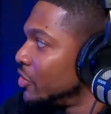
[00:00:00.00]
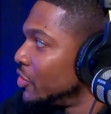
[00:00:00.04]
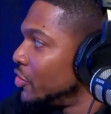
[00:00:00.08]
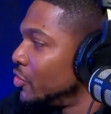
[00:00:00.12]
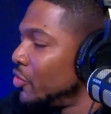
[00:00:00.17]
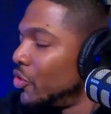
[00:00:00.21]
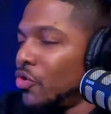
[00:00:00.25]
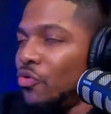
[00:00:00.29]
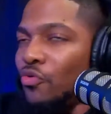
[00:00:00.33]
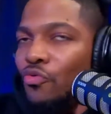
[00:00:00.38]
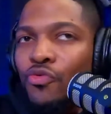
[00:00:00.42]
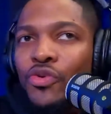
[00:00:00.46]
you
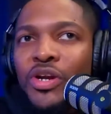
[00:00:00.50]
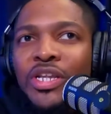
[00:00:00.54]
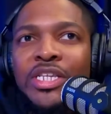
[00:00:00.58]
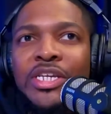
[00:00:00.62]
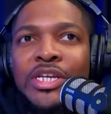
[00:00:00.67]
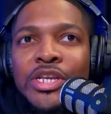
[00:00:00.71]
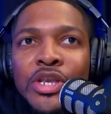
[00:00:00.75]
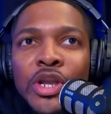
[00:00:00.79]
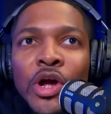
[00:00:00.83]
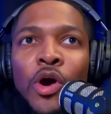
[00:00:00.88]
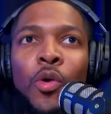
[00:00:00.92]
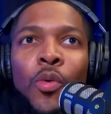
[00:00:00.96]
don't really
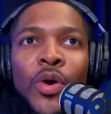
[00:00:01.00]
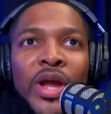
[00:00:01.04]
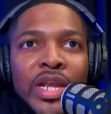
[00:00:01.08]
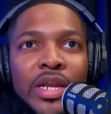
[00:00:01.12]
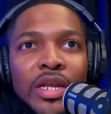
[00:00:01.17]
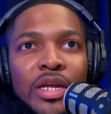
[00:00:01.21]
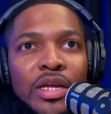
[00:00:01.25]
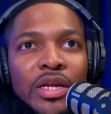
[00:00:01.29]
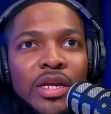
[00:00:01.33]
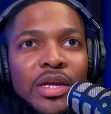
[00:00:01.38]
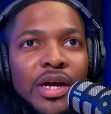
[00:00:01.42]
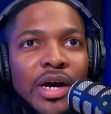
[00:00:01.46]
know it.
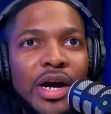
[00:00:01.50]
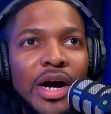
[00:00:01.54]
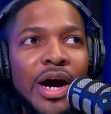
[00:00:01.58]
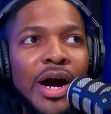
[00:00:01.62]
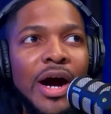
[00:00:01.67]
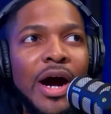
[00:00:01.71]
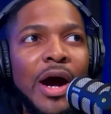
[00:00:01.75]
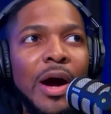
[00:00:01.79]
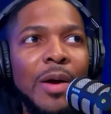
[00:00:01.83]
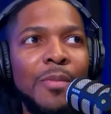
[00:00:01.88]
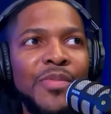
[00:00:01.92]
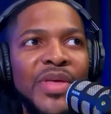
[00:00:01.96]

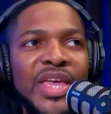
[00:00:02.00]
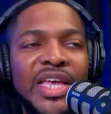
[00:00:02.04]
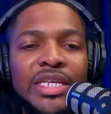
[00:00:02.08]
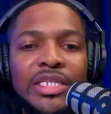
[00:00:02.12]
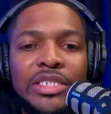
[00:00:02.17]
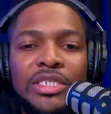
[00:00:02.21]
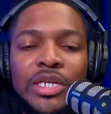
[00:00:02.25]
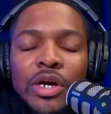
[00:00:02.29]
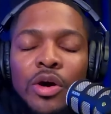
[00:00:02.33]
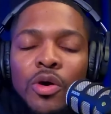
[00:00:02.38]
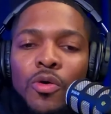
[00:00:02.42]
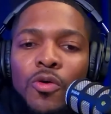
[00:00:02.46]
And
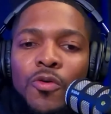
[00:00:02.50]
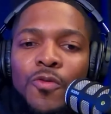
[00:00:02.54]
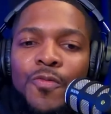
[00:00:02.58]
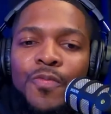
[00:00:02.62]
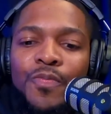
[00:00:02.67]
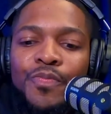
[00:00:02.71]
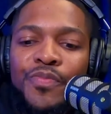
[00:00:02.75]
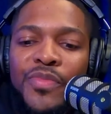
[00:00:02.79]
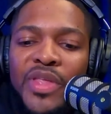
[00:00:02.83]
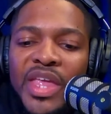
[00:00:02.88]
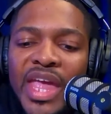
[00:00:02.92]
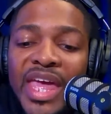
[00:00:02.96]

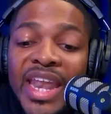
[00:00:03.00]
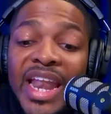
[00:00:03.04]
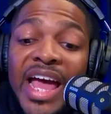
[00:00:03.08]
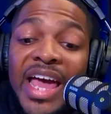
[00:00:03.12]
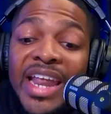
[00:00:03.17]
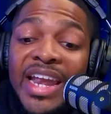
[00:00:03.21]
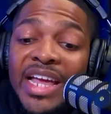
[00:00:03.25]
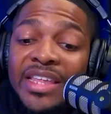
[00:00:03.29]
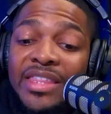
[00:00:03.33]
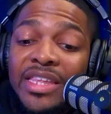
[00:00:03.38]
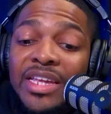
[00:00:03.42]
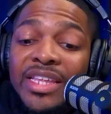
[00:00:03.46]

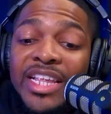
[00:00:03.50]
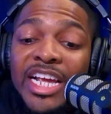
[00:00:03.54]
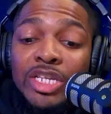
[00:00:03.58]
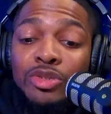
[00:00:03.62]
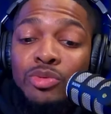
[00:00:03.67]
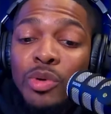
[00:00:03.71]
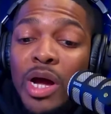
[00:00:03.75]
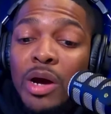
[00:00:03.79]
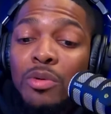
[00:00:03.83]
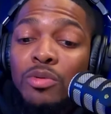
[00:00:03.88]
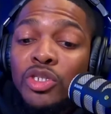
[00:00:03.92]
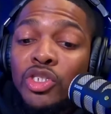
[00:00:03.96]
I think that's
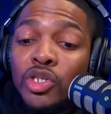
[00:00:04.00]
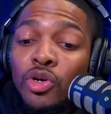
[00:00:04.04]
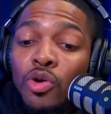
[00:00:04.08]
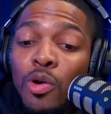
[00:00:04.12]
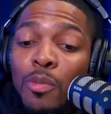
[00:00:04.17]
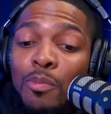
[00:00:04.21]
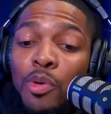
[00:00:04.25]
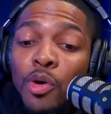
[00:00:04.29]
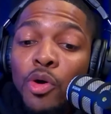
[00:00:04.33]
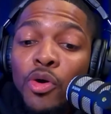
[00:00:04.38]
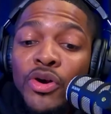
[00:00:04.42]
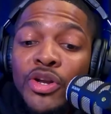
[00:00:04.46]
why it was so
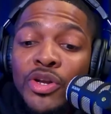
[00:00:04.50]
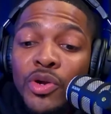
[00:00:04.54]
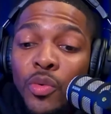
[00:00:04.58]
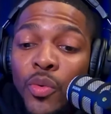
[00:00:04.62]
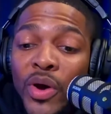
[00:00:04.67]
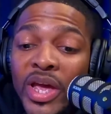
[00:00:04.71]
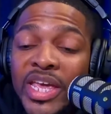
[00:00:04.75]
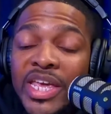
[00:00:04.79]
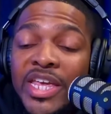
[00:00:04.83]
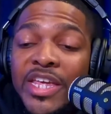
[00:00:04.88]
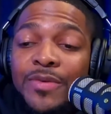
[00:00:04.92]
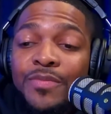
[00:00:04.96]
important the
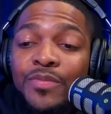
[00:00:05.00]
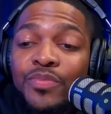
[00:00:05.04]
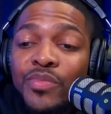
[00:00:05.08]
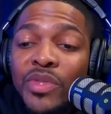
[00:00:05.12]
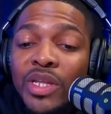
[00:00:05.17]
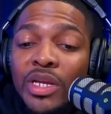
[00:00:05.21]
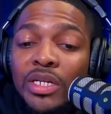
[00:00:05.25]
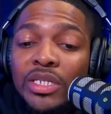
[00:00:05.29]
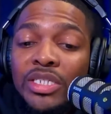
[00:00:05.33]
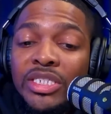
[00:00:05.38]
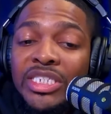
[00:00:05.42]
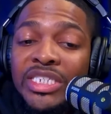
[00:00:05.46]
way
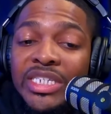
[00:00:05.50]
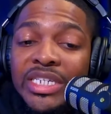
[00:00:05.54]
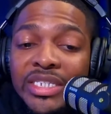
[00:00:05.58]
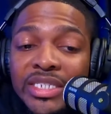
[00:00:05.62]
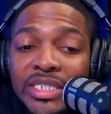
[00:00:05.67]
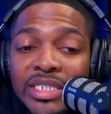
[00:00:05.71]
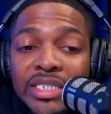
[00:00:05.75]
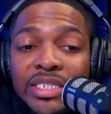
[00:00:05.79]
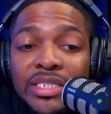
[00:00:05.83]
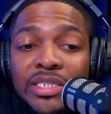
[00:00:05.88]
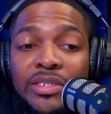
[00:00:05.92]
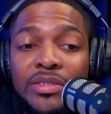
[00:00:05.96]

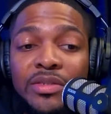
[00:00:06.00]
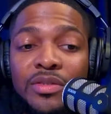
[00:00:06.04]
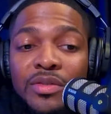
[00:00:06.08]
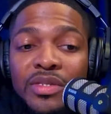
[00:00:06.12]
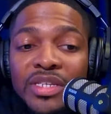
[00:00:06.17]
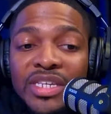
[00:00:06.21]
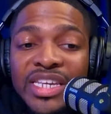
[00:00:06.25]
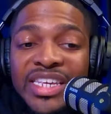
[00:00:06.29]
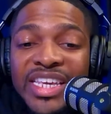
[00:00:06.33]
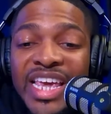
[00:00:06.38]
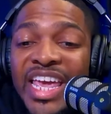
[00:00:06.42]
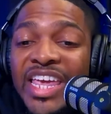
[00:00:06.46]
Jesus
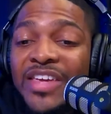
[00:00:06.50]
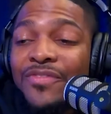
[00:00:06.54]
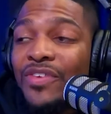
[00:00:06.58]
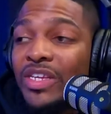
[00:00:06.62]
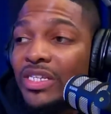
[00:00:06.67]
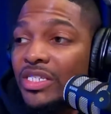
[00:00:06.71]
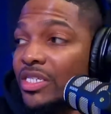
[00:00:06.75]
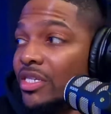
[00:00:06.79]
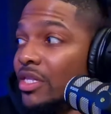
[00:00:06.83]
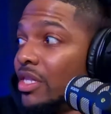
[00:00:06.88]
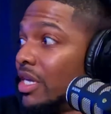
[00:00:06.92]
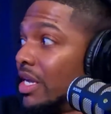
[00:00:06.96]
gave
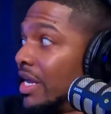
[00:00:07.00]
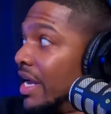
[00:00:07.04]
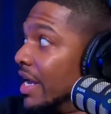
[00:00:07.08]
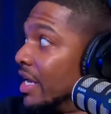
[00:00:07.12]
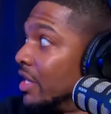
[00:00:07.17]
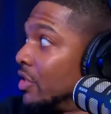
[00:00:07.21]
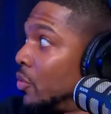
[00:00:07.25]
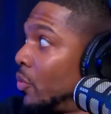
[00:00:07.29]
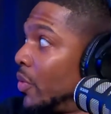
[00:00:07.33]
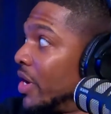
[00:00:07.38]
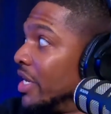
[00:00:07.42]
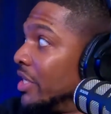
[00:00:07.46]
it to the guy,
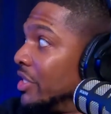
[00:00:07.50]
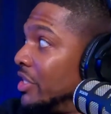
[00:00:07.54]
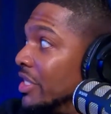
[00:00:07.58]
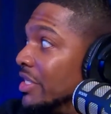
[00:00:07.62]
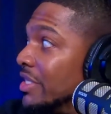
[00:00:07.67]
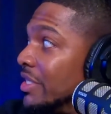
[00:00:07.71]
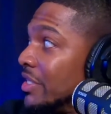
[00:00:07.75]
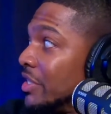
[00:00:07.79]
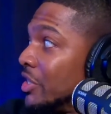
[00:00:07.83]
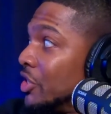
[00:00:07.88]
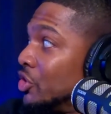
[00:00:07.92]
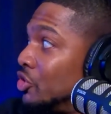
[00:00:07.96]
the way
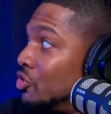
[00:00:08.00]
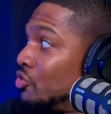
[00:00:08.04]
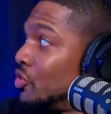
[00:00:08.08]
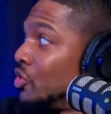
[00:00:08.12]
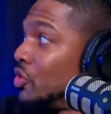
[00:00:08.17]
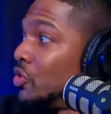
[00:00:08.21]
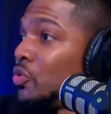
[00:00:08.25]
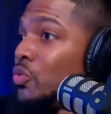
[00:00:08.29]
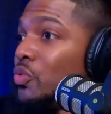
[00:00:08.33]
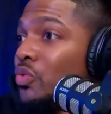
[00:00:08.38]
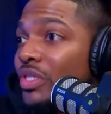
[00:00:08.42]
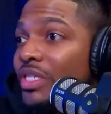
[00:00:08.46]
Jesus
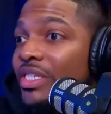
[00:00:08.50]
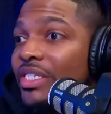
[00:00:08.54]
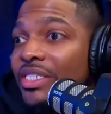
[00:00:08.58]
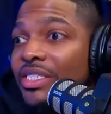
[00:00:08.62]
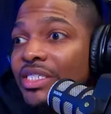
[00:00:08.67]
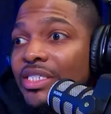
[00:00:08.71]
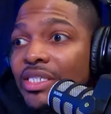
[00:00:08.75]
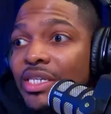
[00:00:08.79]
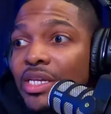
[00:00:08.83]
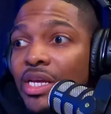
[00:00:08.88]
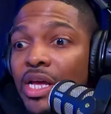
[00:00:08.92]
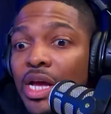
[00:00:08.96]
introduced
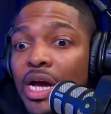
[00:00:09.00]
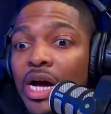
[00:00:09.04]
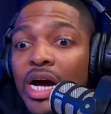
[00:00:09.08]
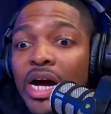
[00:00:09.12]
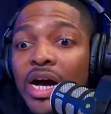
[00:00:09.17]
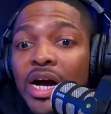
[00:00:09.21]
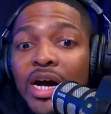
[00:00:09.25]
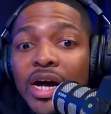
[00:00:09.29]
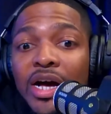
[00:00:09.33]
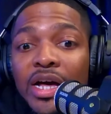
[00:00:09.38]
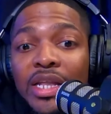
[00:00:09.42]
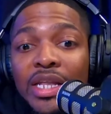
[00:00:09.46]
this
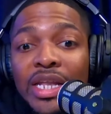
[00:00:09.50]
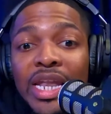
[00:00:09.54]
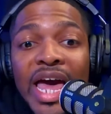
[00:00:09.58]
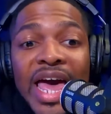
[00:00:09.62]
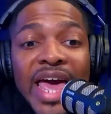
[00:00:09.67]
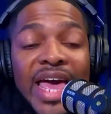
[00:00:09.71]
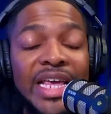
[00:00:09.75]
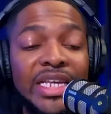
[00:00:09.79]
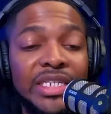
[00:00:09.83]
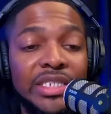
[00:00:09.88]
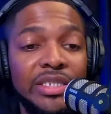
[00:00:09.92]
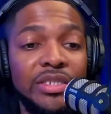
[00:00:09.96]

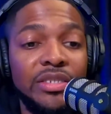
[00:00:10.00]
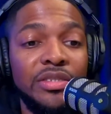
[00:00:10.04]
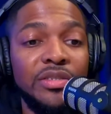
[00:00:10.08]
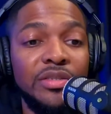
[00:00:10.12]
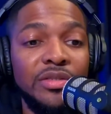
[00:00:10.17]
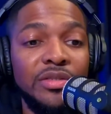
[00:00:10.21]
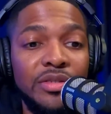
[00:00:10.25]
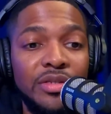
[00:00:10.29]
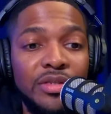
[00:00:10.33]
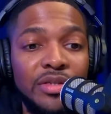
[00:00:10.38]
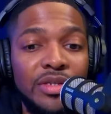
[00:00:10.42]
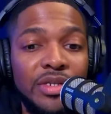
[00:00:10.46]
last
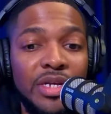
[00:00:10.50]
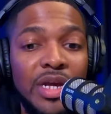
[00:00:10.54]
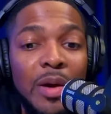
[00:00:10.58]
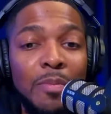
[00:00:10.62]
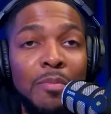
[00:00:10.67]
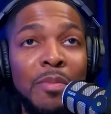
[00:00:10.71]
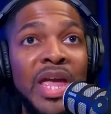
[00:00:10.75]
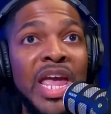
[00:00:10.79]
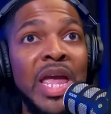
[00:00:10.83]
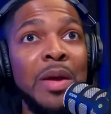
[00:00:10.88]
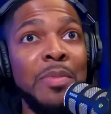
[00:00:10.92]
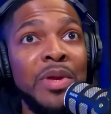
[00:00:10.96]

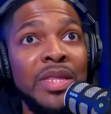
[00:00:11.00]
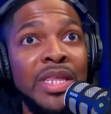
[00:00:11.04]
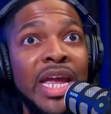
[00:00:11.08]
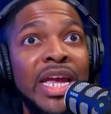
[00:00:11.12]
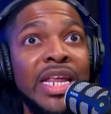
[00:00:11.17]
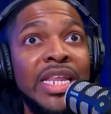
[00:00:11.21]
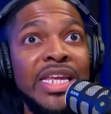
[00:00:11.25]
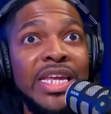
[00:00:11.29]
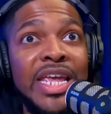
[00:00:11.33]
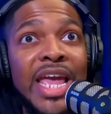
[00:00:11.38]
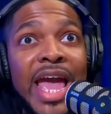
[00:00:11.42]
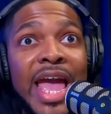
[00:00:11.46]
commandment
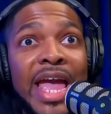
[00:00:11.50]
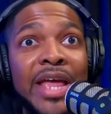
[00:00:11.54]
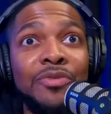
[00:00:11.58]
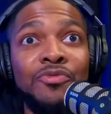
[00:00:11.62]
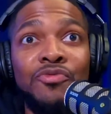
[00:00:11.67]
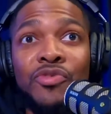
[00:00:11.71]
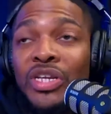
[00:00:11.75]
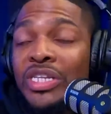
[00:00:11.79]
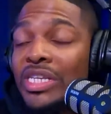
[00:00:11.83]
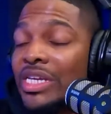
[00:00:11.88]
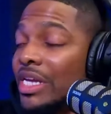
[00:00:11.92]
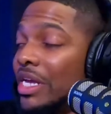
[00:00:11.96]
that he hadn't
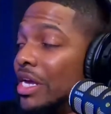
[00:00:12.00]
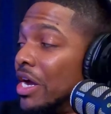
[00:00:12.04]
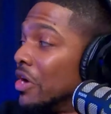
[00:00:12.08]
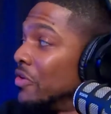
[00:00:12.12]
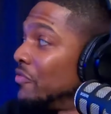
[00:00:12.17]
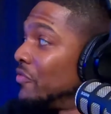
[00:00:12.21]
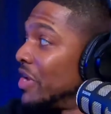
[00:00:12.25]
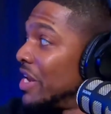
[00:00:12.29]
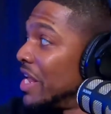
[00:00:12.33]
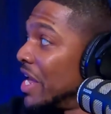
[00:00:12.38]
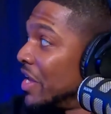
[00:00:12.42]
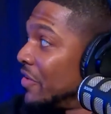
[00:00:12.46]
really
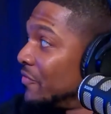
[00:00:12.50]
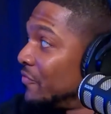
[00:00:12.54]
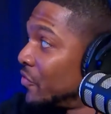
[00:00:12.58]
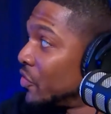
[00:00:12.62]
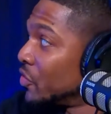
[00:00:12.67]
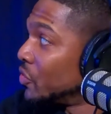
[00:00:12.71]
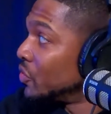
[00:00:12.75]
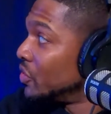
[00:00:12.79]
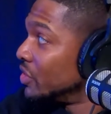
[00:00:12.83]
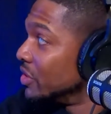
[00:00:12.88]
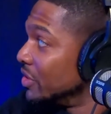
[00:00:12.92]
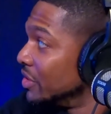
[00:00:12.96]
covered at
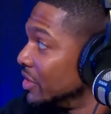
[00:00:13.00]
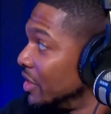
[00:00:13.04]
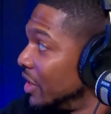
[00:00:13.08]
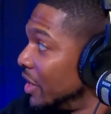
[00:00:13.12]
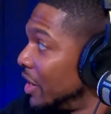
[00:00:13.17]
first.